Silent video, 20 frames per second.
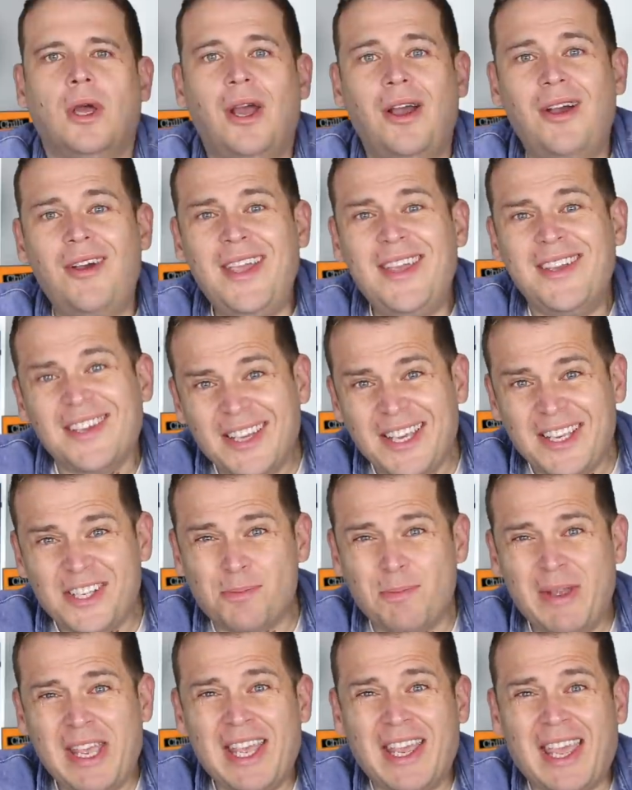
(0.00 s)
Hi,
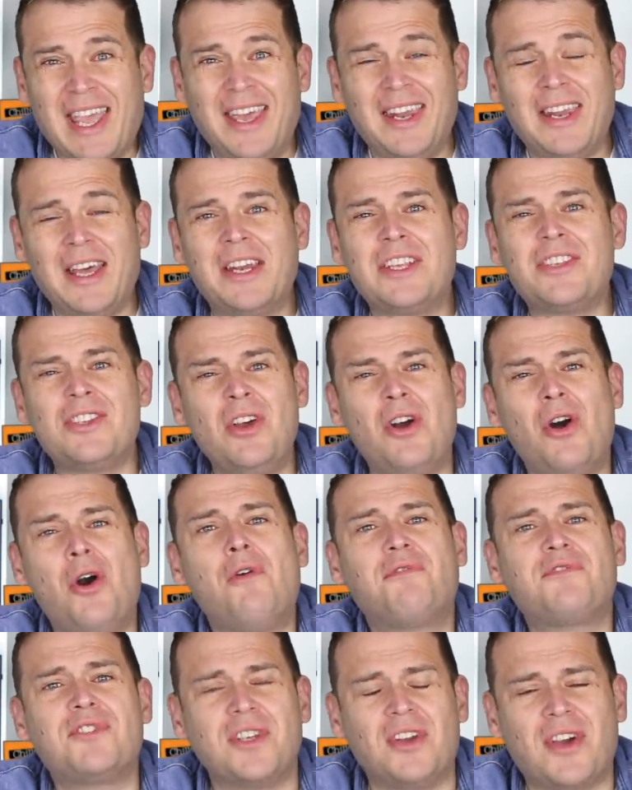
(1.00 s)
it's me again, and it's not
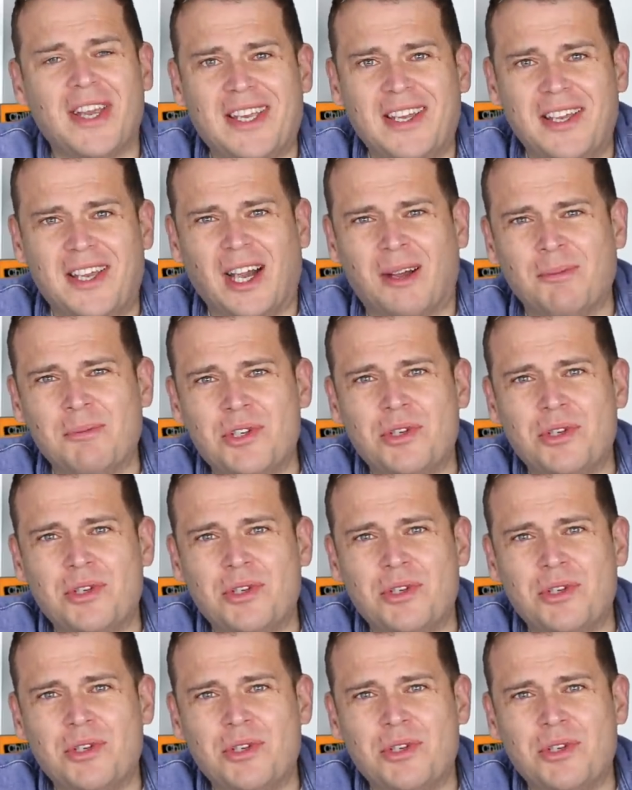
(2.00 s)
often I can come